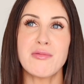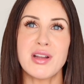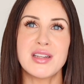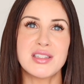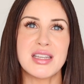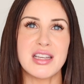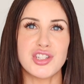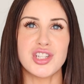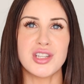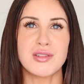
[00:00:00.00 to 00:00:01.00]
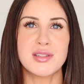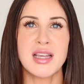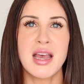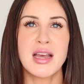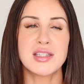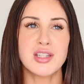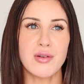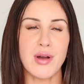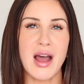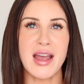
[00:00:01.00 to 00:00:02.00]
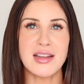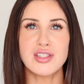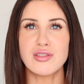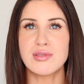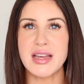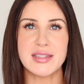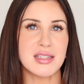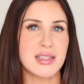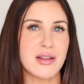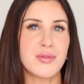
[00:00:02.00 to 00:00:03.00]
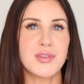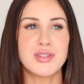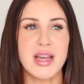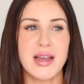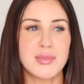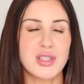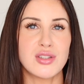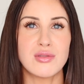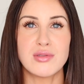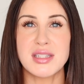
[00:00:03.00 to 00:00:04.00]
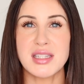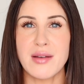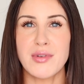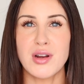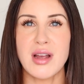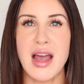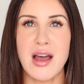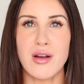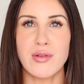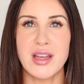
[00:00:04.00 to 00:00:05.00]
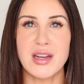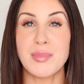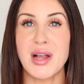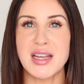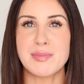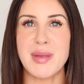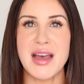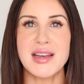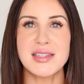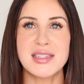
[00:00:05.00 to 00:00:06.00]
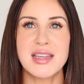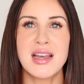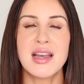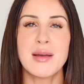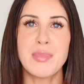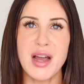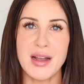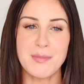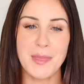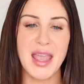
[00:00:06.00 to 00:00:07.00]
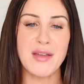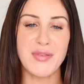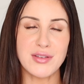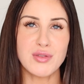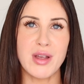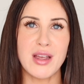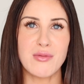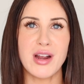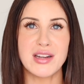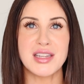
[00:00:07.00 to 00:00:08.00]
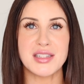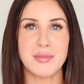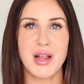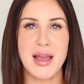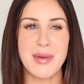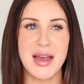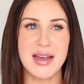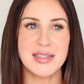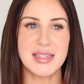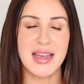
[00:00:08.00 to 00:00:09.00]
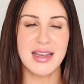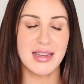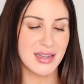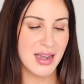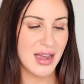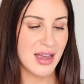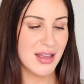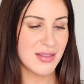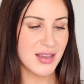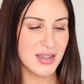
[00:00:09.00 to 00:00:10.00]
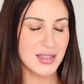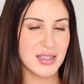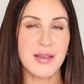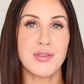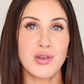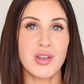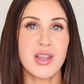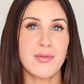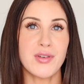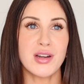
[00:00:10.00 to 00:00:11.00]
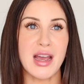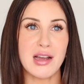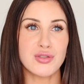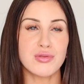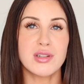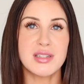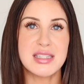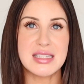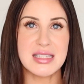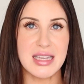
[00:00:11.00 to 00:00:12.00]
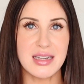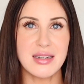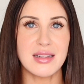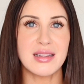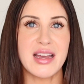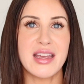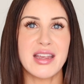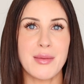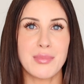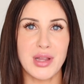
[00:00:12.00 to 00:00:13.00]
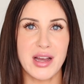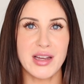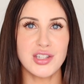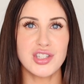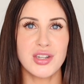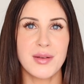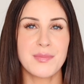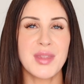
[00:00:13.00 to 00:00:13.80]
run into issues. So I had to test this out a few times to discover how it applies best, but I found a way where it does apply best. And this, if you're looking for an actual skin-like blush